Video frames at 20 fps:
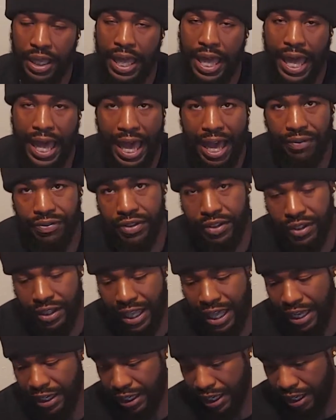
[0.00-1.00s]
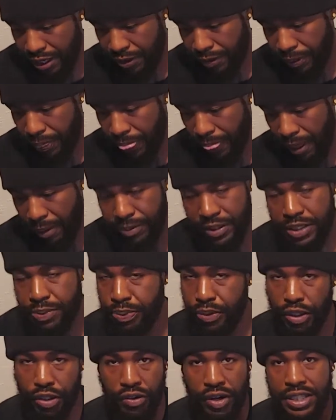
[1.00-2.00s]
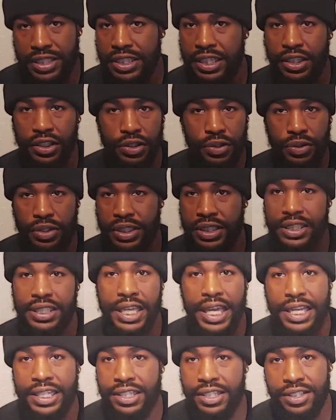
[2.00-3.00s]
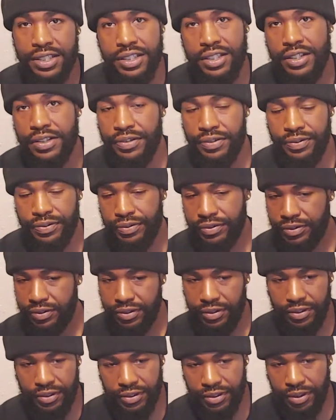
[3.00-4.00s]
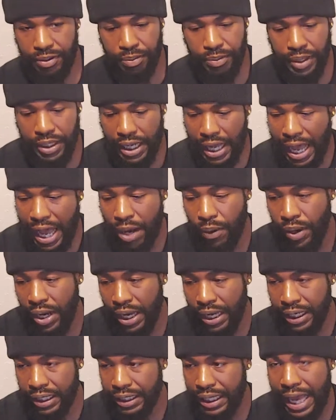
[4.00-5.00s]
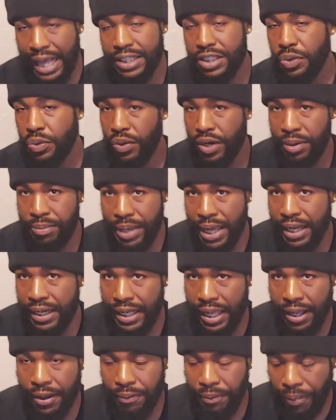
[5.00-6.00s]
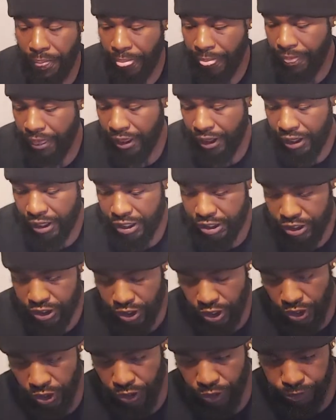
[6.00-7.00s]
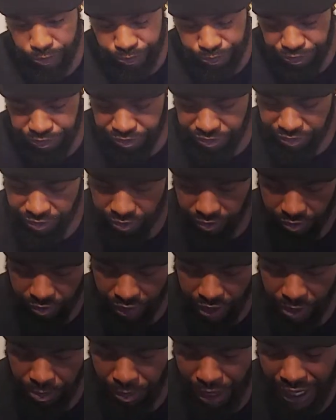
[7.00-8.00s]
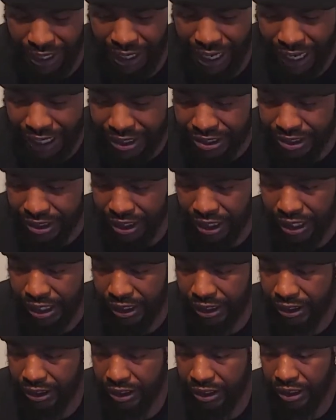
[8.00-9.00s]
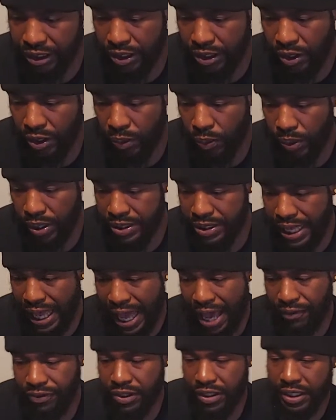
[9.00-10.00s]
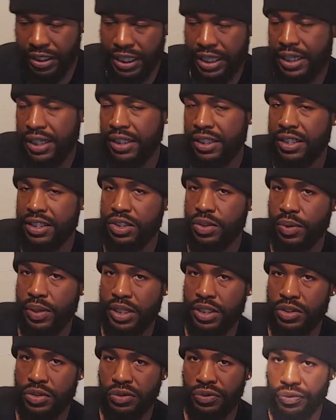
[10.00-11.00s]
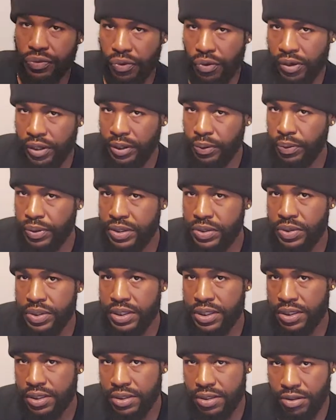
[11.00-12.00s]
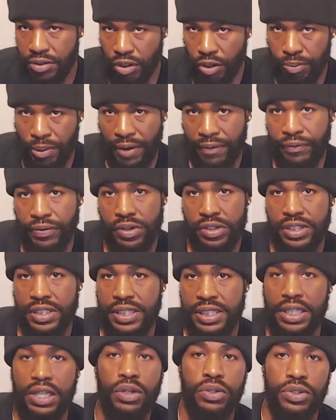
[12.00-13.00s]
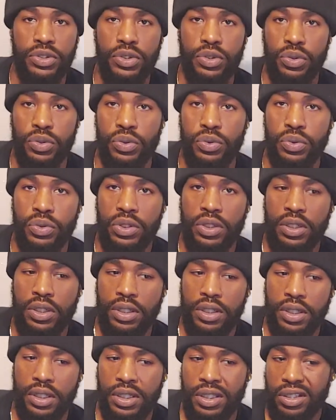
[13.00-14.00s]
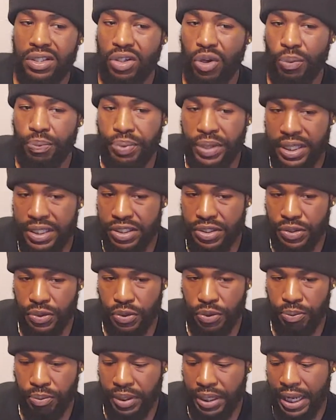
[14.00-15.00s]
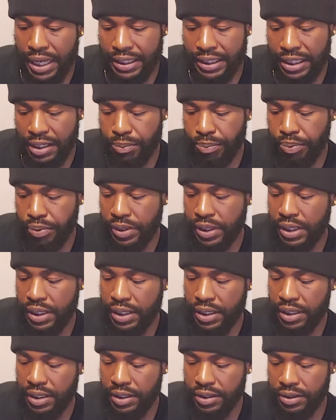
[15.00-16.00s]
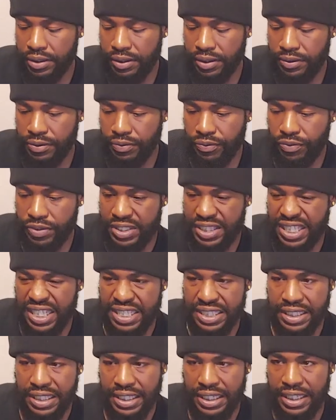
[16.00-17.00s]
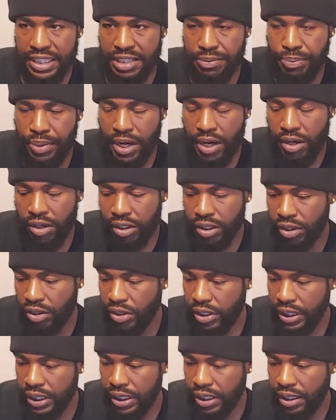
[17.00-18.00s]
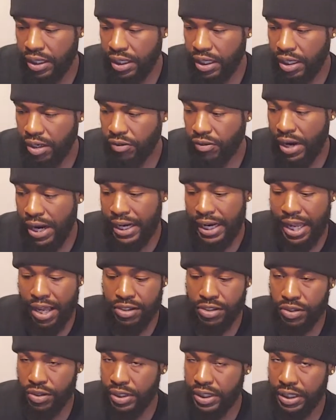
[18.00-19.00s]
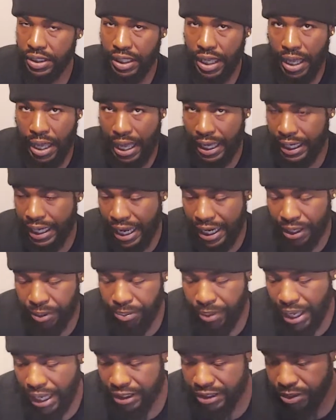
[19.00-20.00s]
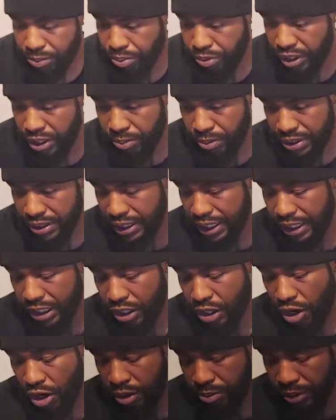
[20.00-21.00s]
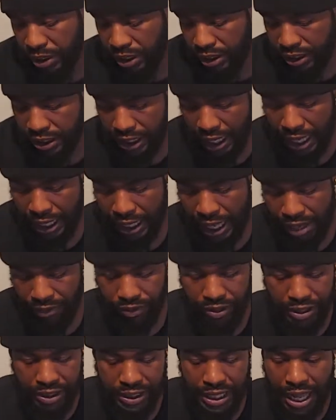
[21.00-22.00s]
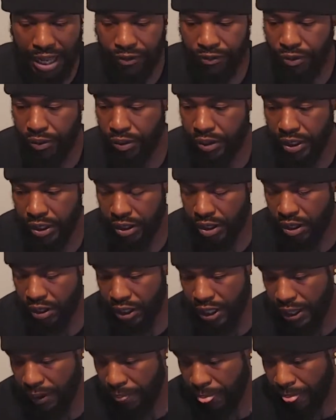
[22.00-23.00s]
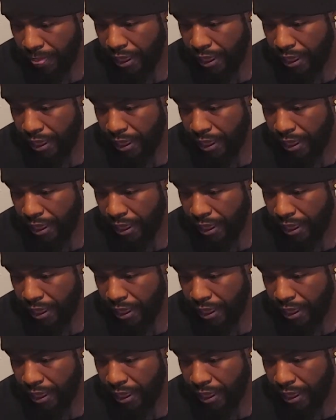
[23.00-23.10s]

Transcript: After that now, I'm just progressing through the stages of how I got to where I'm at now. So my next gun was after getting the 2240, which was, you know, my first CO2, you know, pistol, but I did put a 16-inch barrel on it. Right now, it's only, I got it back to pretty much like a carbine. I have a stock for it and all that.